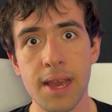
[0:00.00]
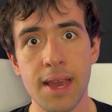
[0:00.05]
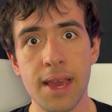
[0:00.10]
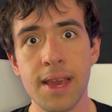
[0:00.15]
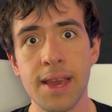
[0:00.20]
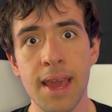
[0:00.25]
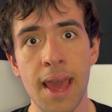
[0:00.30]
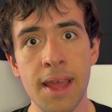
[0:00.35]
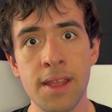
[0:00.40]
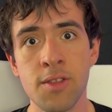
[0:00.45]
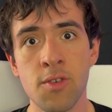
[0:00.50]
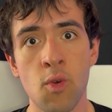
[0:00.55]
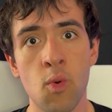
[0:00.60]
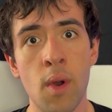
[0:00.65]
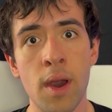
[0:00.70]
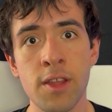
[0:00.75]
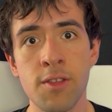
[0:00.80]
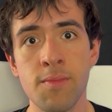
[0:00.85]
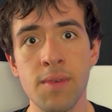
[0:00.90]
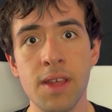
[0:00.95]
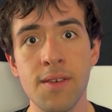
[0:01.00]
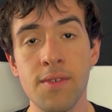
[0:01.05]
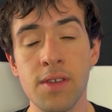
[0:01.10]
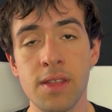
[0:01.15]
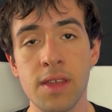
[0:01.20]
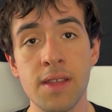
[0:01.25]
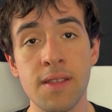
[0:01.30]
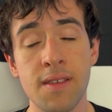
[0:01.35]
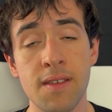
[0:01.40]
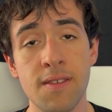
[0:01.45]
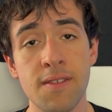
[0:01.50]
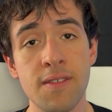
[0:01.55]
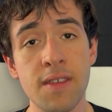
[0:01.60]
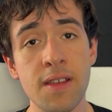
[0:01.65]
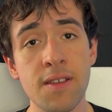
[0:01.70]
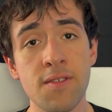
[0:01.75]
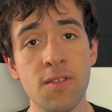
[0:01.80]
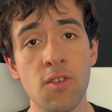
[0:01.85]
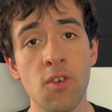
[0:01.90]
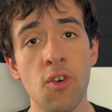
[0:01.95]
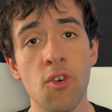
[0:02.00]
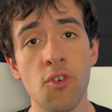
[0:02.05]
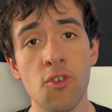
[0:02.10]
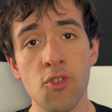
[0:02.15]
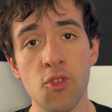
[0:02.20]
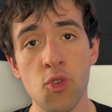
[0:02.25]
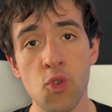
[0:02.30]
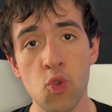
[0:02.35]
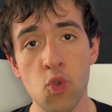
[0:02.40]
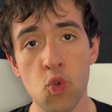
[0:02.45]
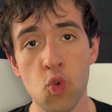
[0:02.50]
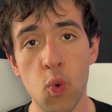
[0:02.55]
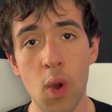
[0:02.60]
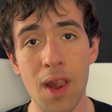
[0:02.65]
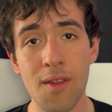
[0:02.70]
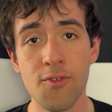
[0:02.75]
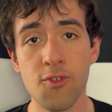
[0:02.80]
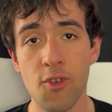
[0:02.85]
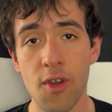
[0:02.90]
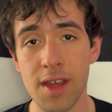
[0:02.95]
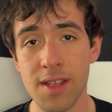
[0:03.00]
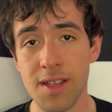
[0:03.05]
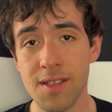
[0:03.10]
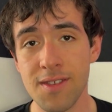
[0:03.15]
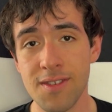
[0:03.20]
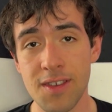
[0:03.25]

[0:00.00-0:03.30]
Like I can't quite believe it. It's a six-core, 12-threaded